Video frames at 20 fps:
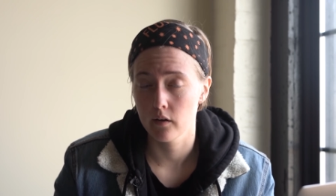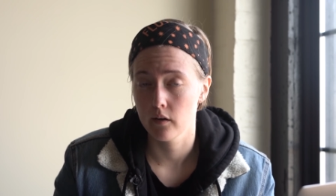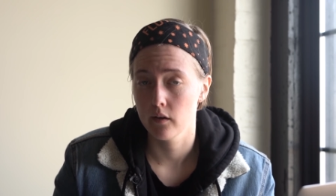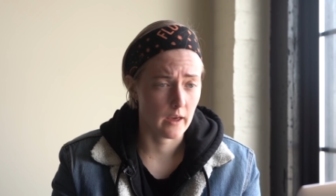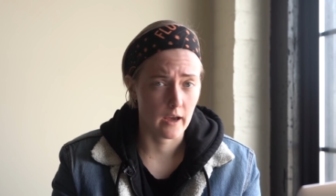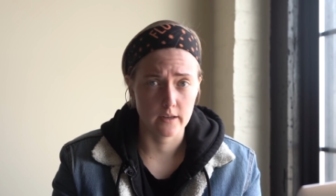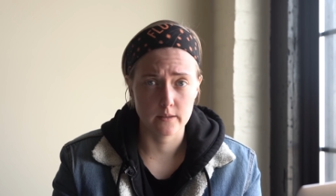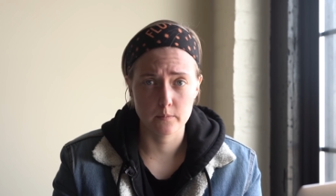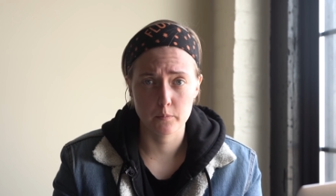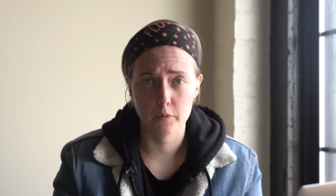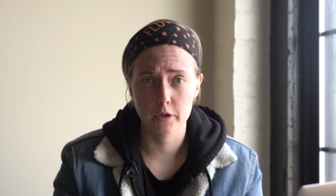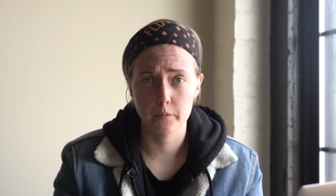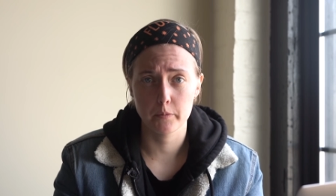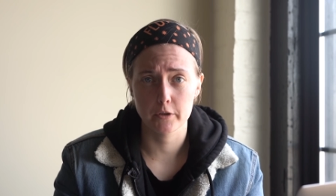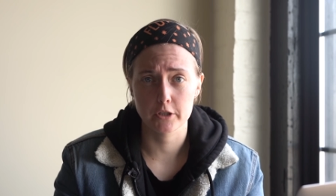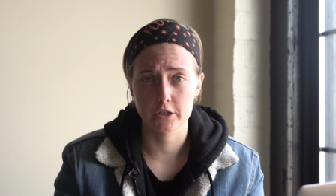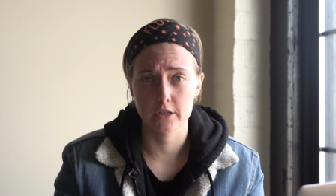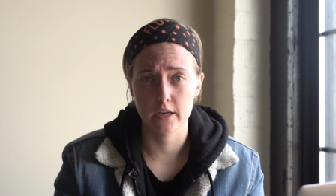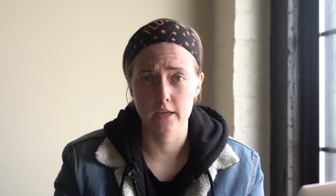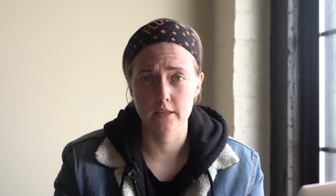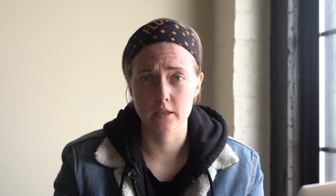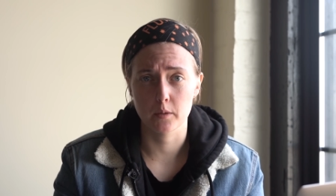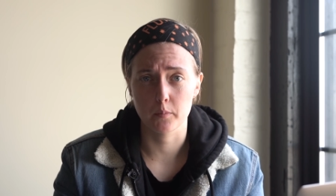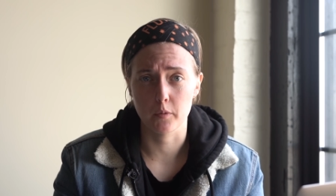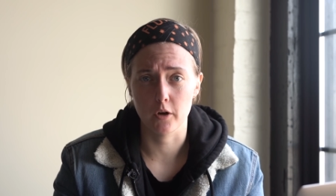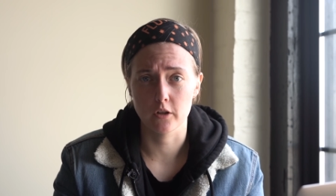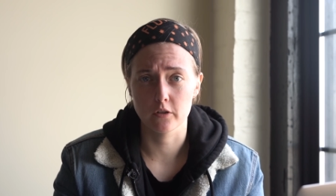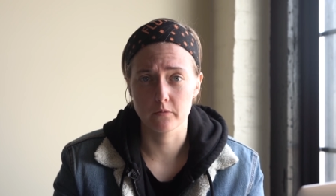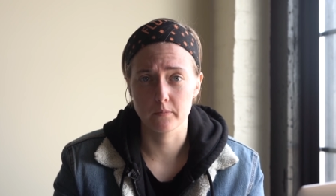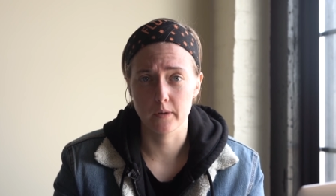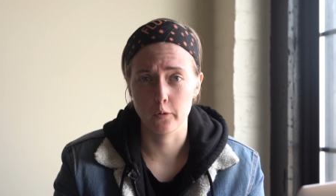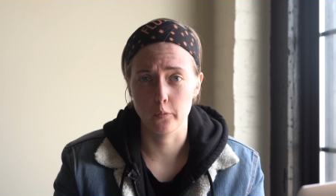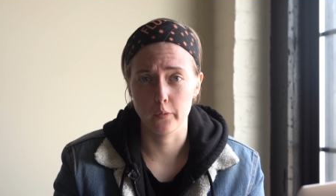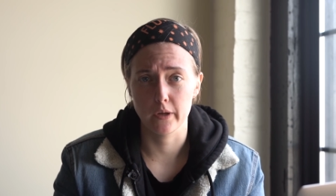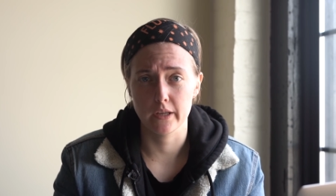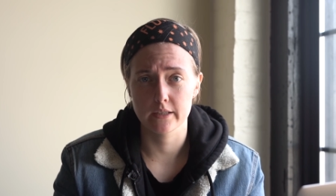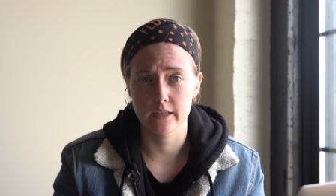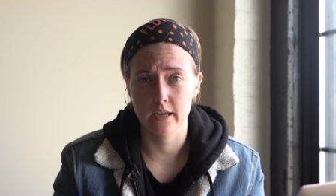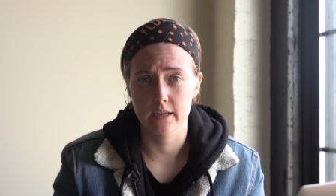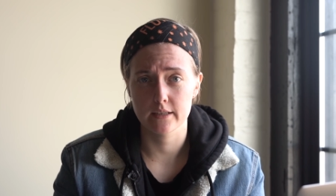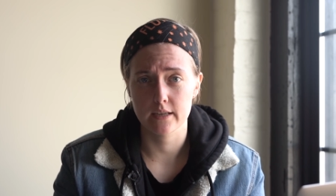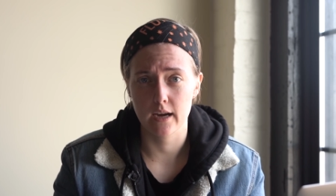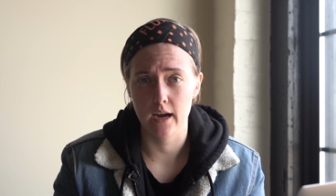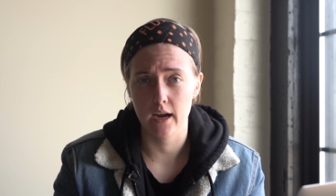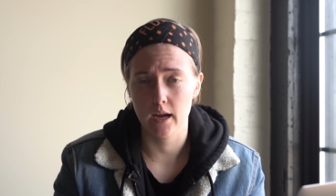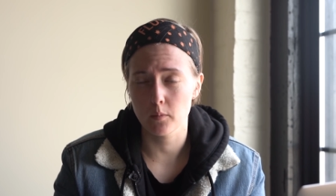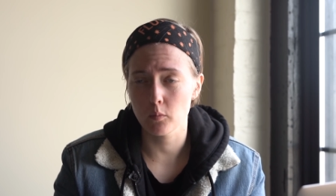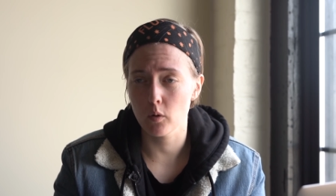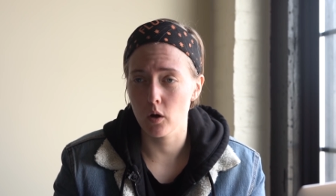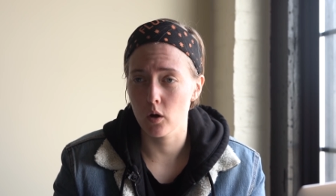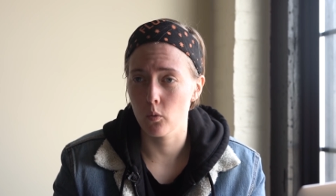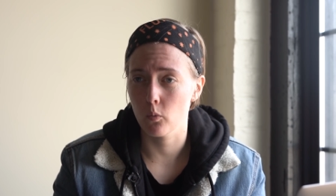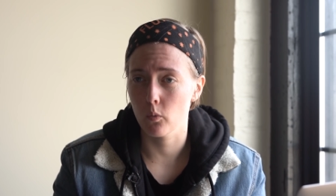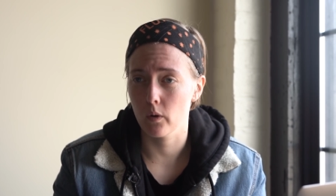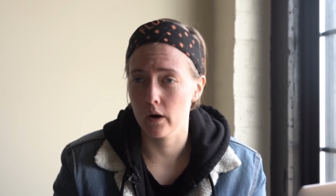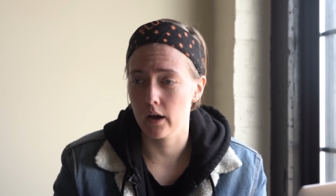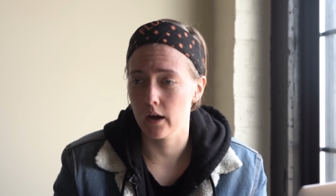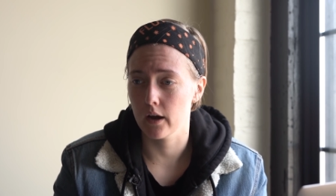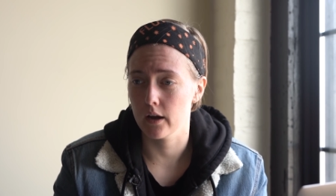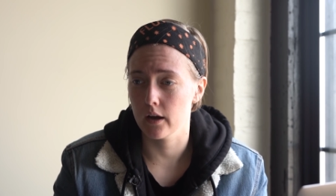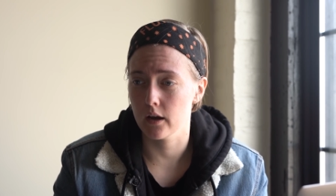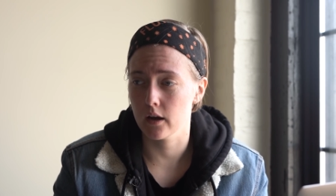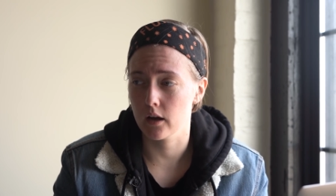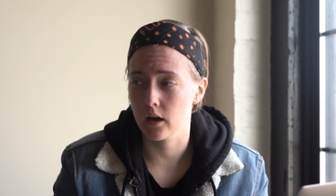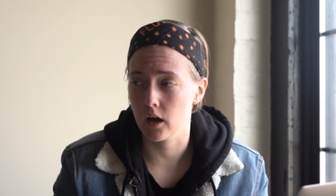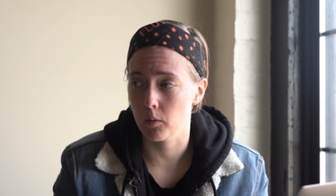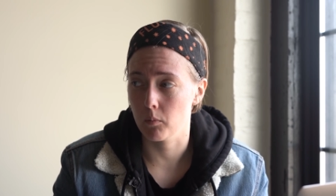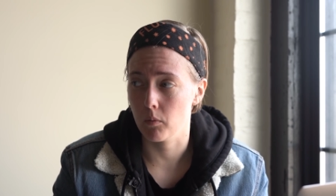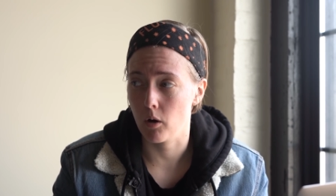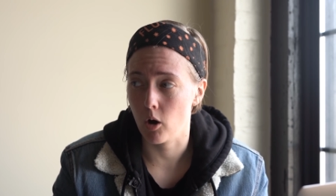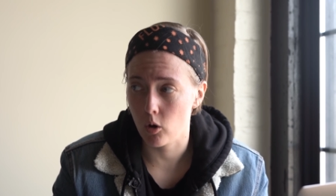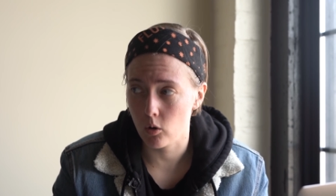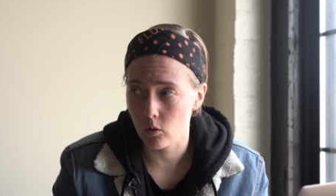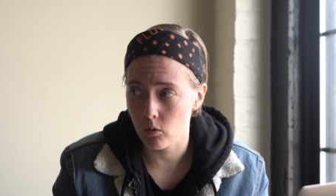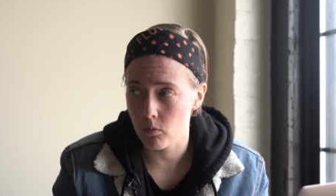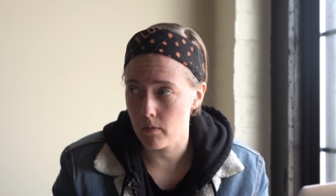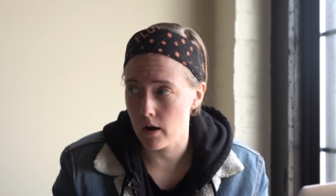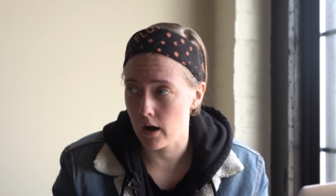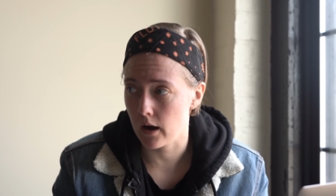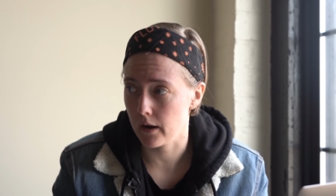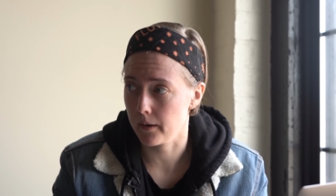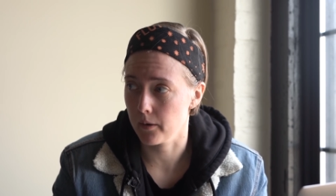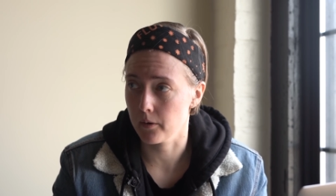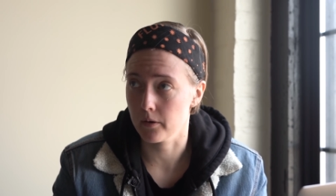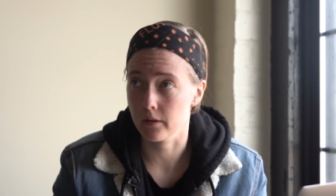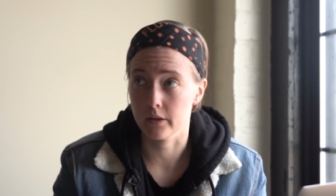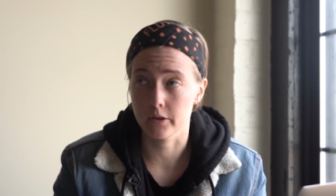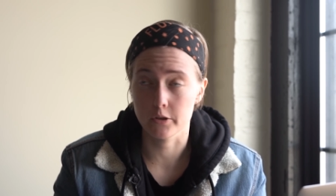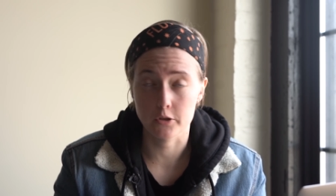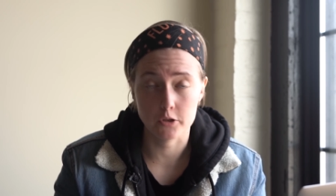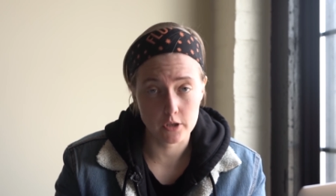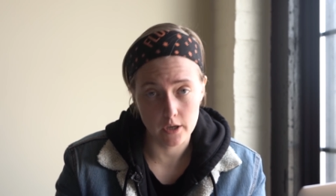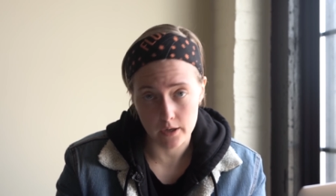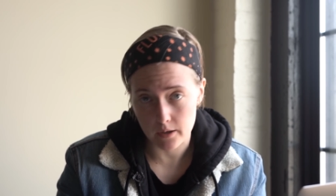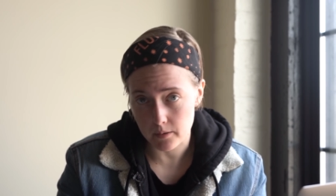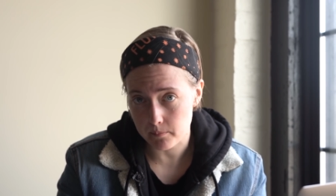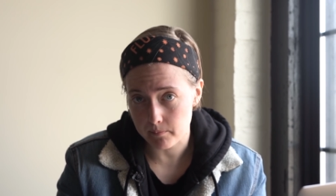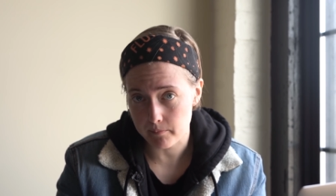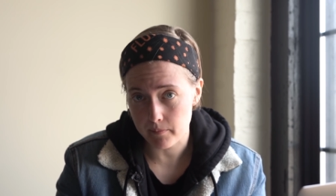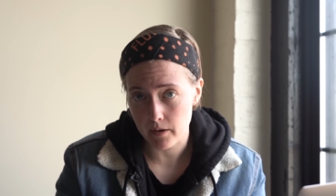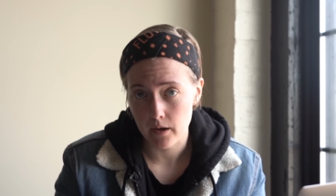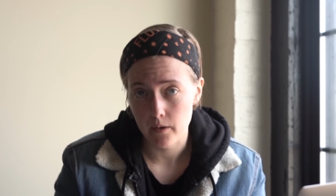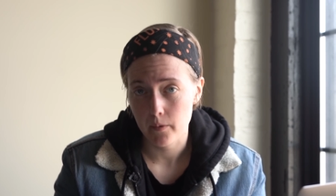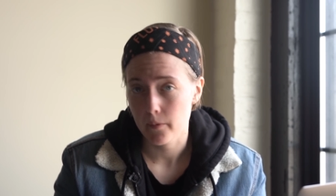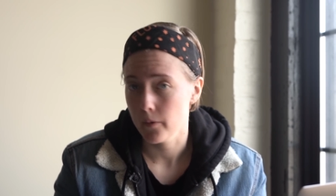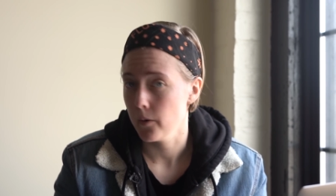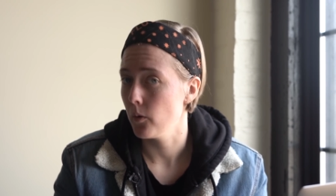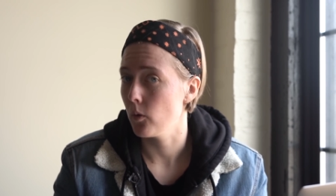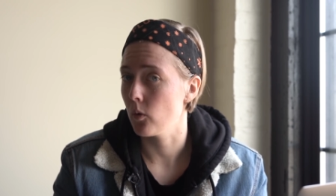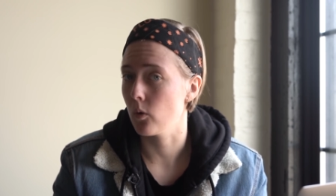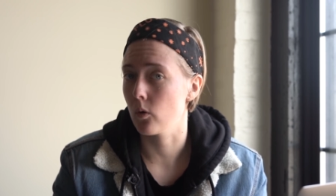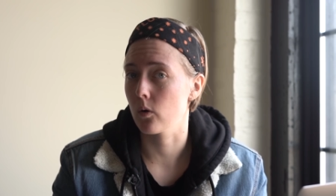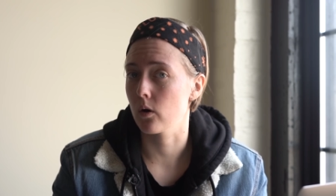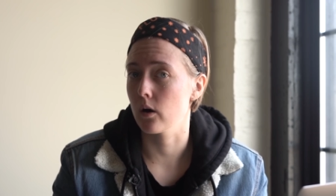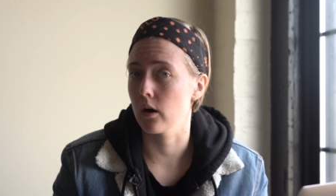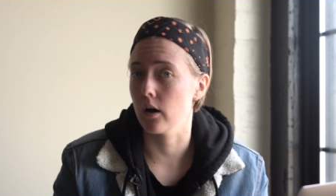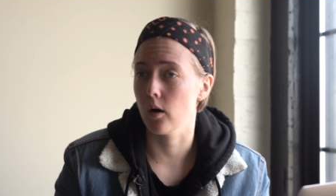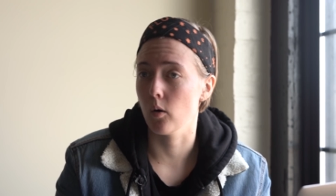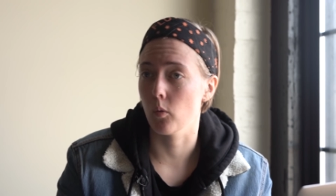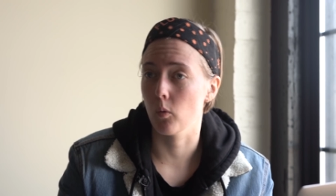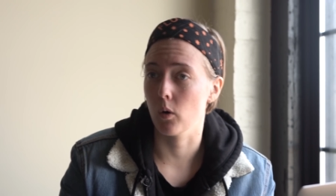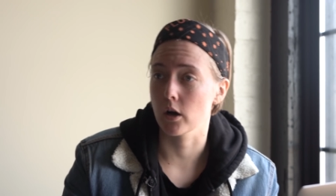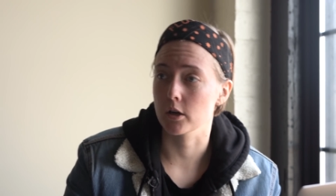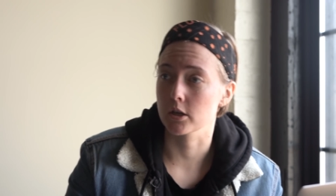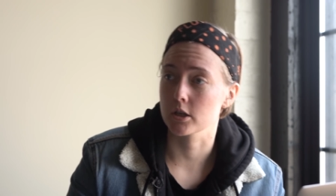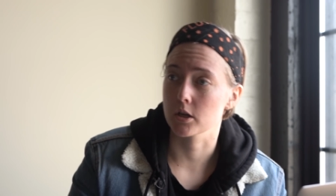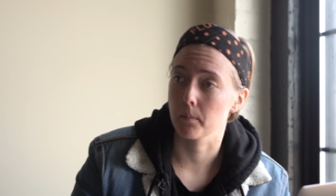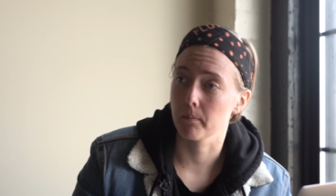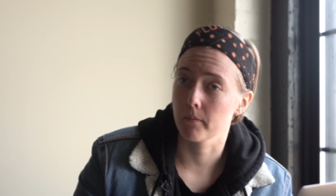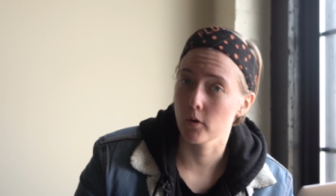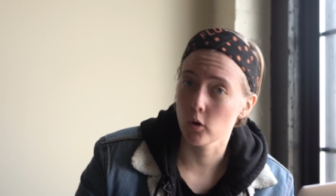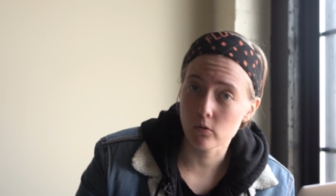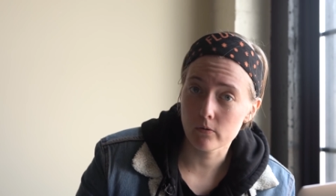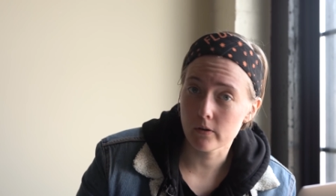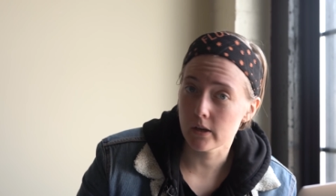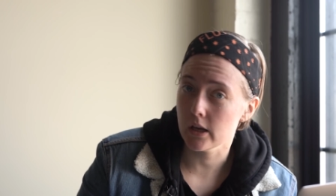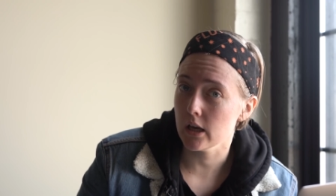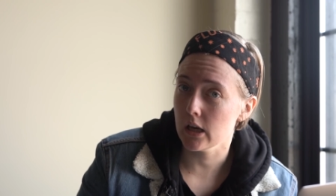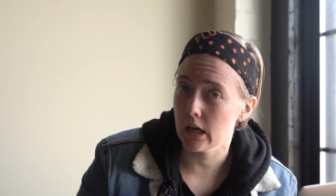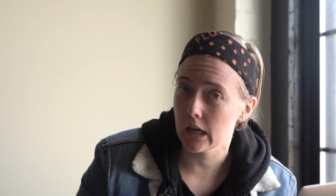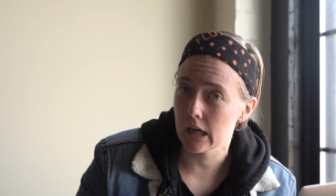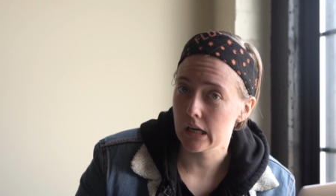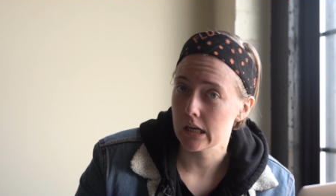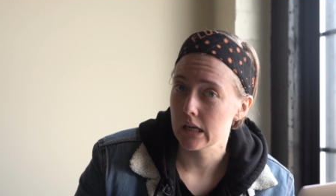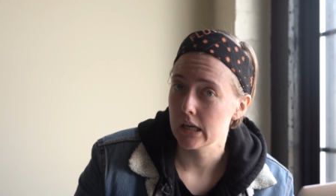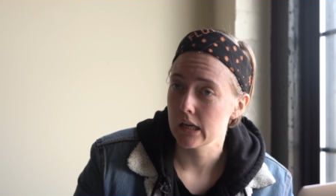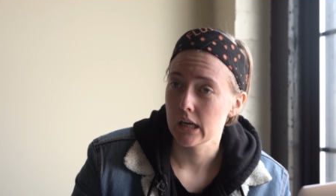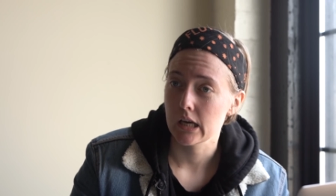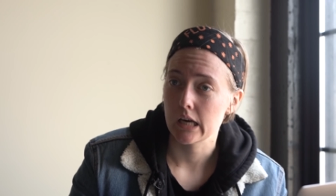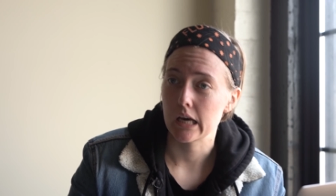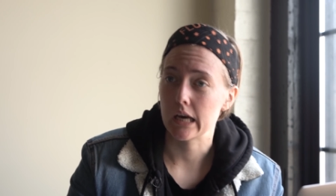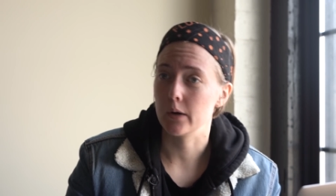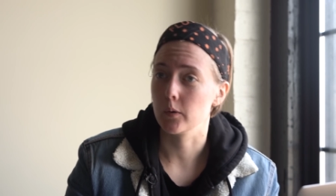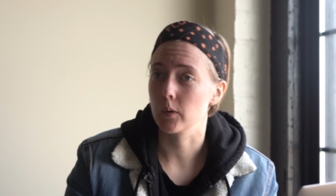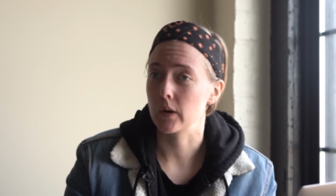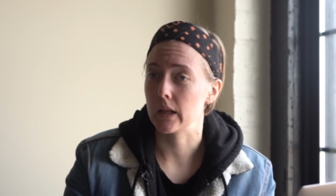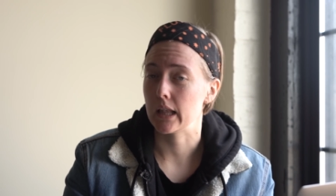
That pretty much takes up all of my weekday time. When I come home, I go to the gym or I'll watch a movie and